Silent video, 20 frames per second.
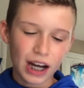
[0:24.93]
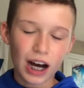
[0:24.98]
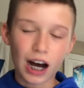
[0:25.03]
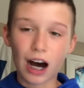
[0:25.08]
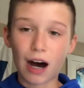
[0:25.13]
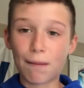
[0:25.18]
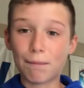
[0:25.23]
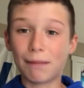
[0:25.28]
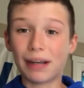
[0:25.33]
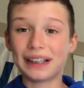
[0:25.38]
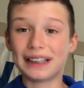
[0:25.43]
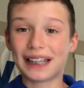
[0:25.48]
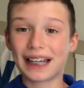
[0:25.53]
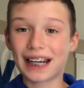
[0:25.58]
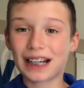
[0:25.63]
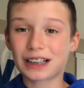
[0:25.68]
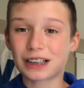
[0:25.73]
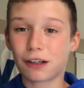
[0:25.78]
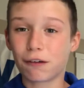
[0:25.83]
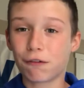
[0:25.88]
My
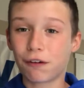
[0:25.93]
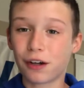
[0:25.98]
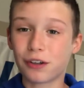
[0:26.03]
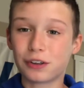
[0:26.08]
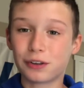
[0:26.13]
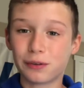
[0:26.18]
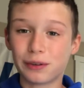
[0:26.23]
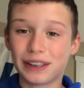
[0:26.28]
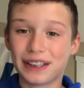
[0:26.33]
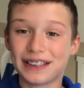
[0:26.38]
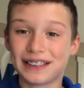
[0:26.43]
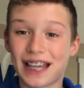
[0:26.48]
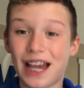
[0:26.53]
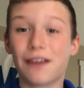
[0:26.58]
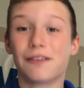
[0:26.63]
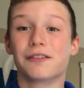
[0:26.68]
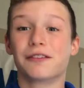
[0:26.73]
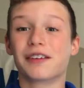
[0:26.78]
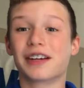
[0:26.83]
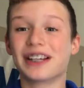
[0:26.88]
dad actually found two of these
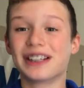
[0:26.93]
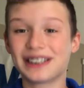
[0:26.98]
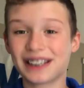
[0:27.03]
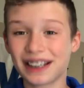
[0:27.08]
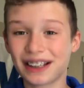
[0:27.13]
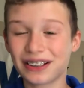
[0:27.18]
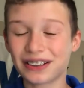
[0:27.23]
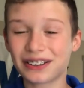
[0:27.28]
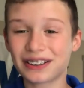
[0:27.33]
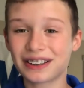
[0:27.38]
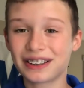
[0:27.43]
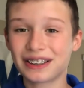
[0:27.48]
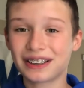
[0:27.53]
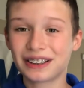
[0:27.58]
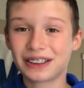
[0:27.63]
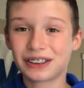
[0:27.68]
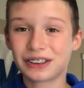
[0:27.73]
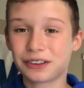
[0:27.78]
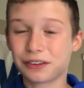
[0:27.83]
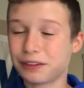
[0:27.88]
at retail,
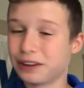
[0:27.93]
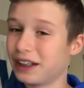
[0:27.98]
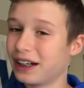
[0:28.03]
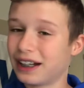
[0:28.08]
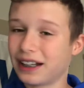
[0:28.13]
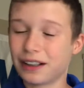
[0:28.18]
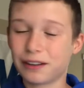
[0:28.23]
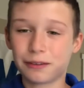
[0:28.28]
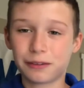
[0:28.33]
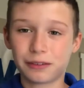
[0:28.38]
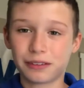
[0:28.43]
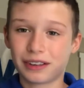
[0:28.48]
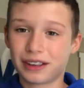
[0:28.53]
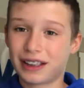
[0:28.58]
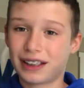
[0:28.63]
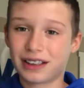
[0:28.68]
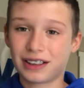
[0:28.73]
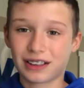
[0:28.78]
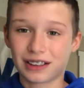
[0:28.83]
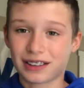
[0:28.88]
so yeah,
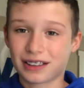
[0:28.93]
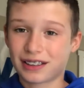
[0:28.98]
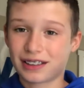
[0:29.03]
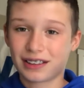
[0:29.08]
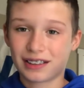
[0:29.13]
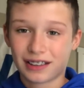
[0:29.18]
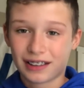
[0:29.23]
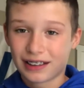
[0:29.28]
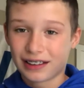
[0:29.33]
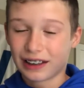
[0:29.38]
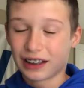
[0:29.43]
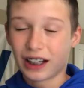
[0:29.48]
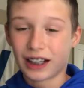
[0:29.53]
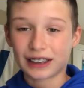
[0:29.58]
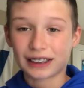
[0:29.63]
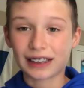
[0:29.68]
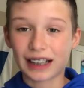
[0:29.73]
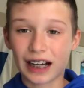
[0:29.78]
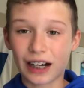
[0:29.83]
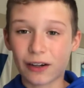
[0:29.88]
he just
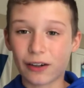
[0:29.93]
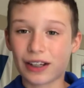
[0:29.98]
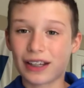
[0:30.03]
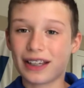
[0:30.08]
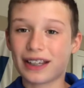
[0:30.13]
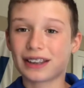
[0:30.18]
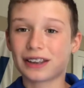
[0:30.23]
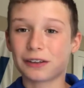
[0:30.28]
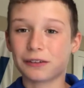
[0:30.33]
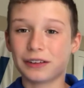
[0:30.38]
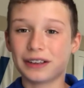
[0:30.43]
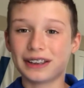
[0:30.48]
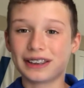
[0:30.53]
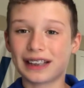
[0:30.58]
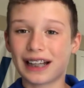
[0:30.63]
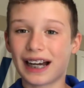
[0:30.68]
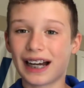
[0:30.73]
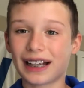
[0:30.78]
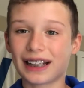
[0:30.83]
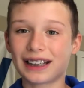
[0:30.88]
lucked out. He hit the
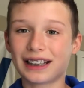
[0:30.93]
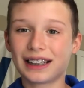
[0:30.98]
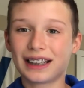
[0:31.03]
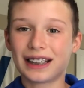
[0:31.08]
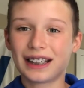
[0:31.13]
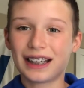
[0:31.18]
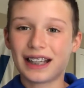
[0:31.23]
restock.